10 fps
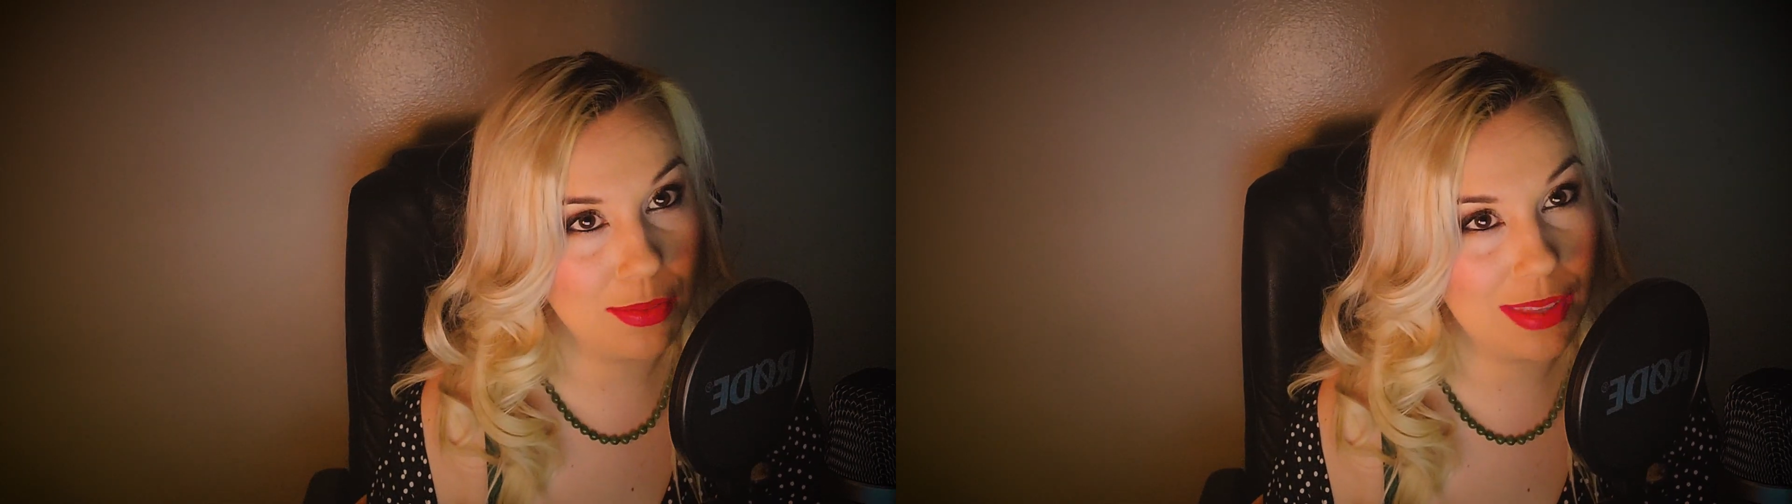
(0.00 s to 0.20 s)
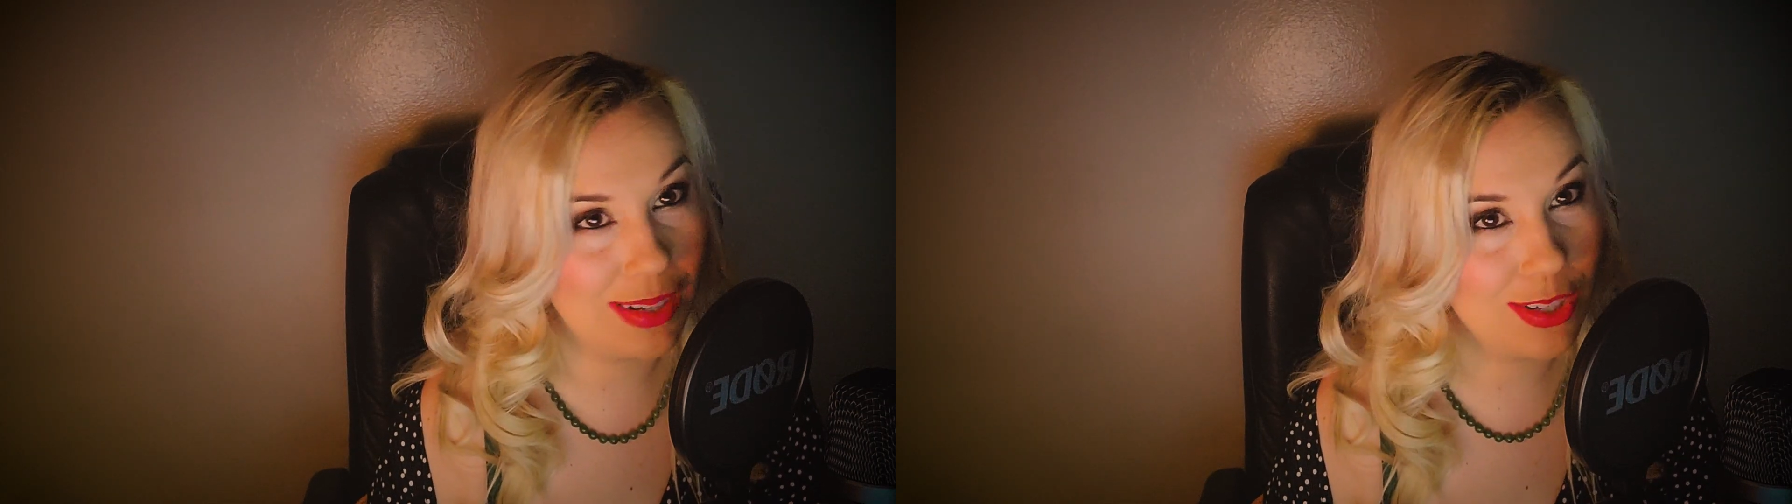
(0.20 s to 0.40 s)

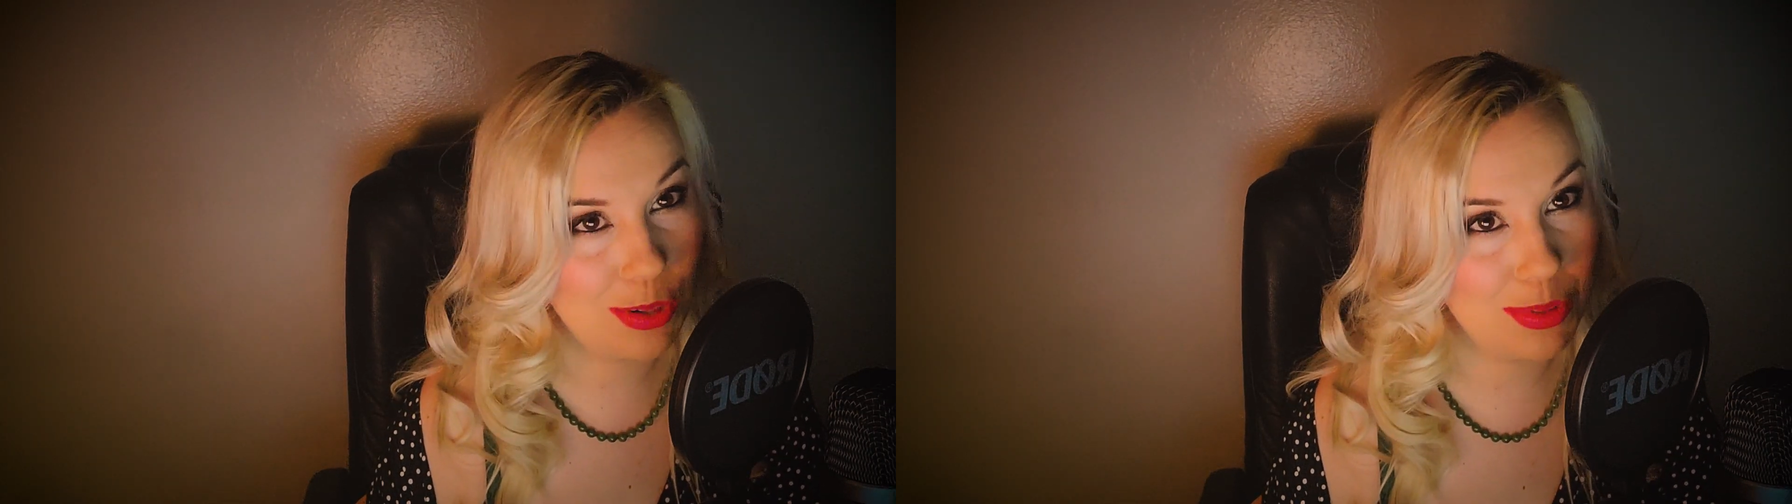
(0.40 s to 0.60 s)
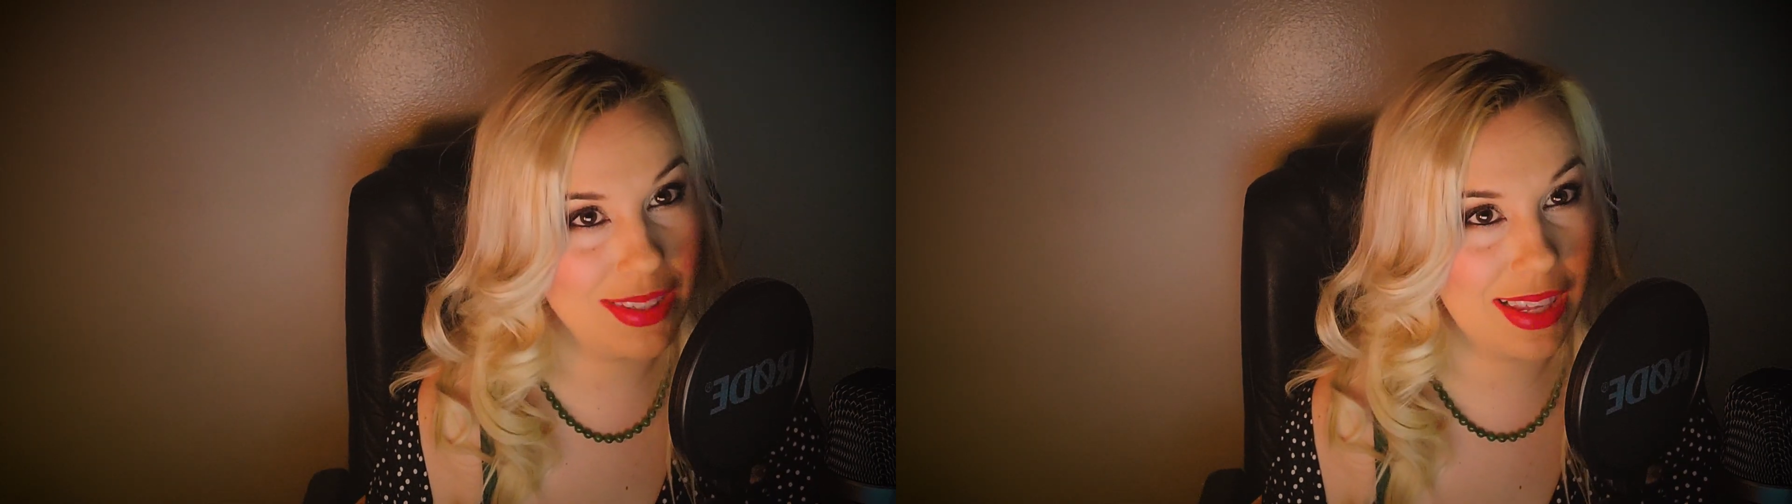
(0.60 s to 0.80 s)
that she
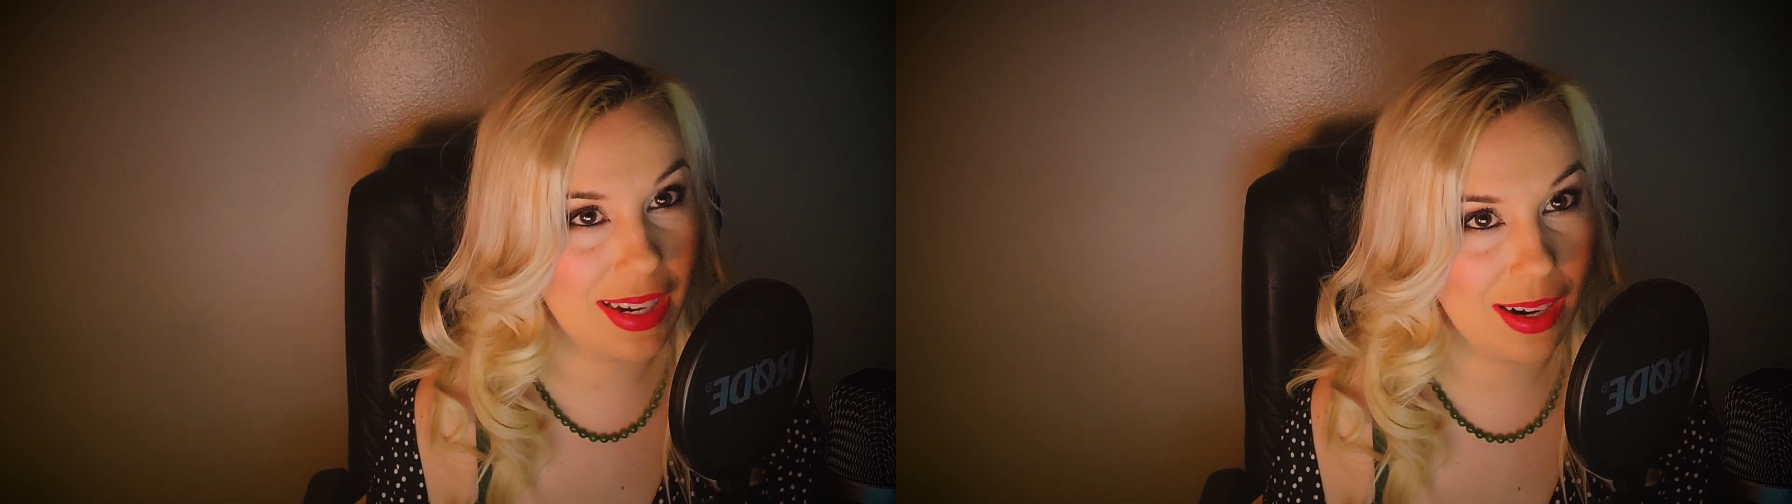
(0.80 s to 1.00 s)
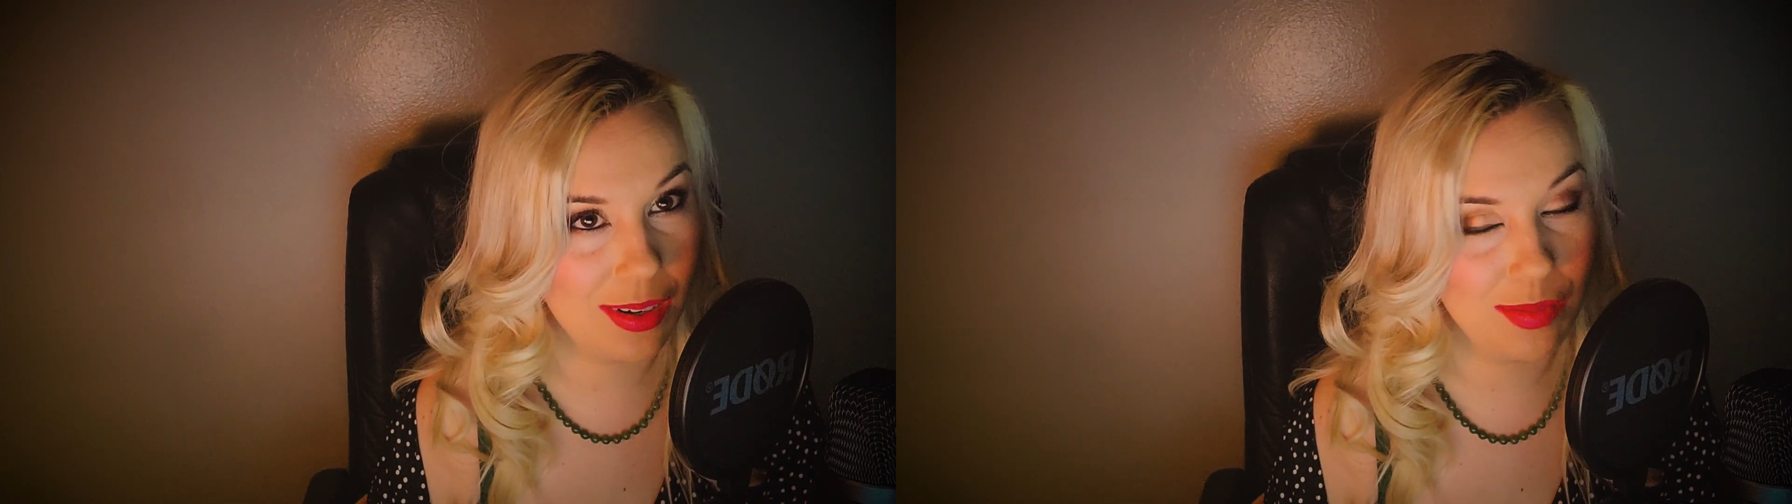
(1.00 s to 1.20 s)
was
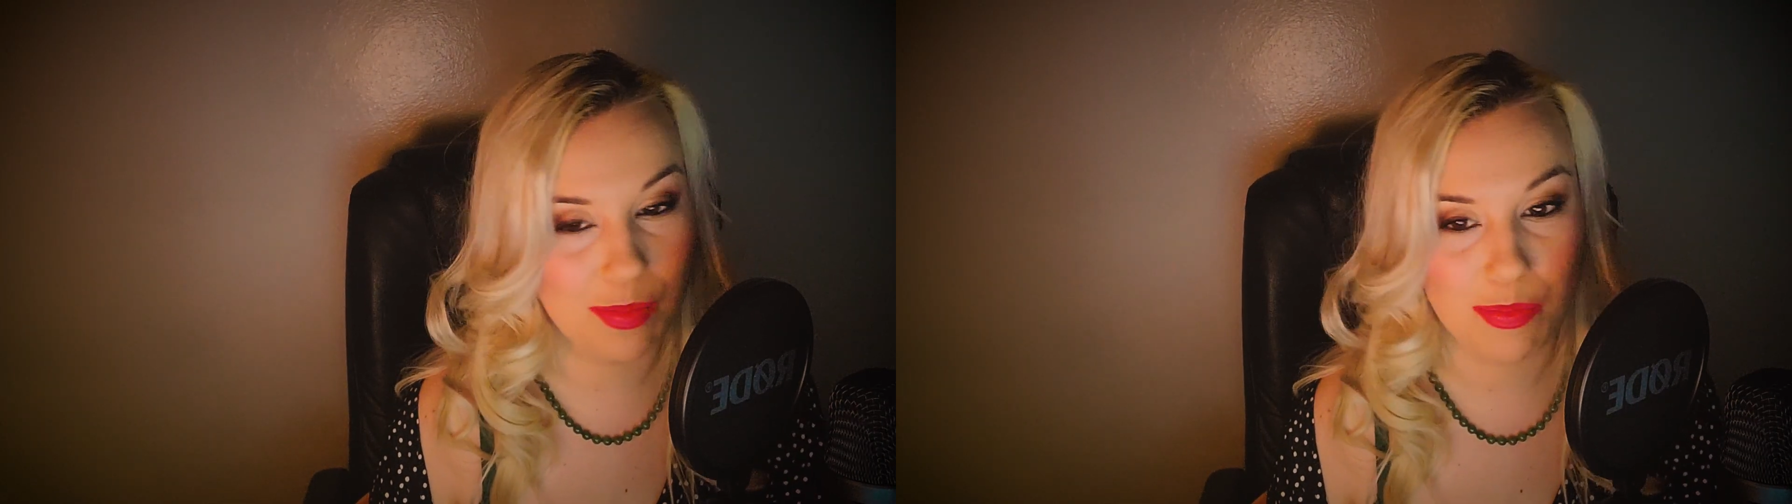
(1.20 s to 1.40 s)
there.